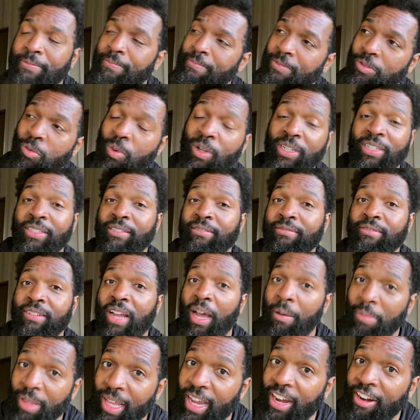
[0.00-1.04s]
You want
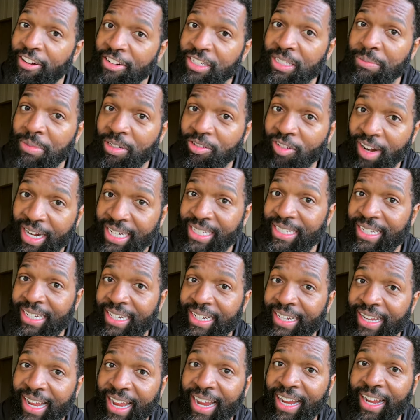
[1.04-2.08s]
Kamala Harris to be raising
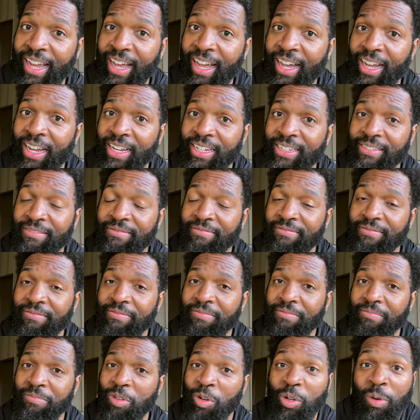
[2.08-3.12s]
AI?
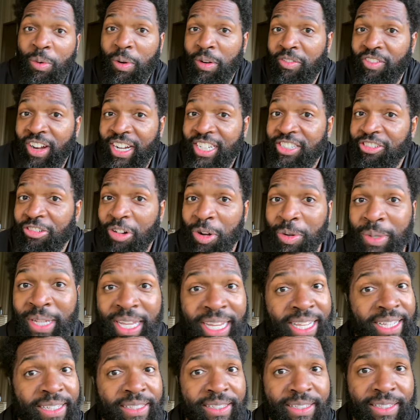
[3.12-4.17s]
Who you want to raise your own
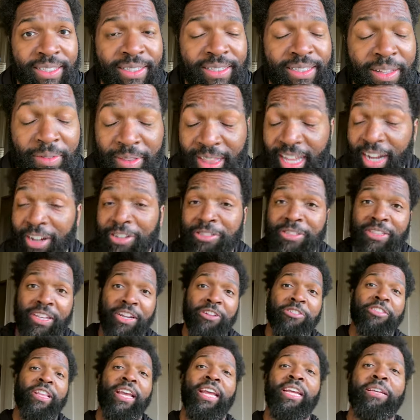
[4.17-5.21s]
kids? I mean, there's,
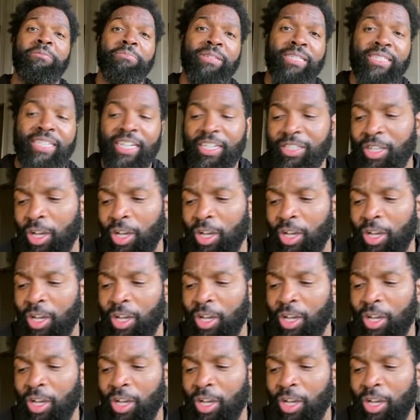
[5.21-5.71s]
there's the A-B test.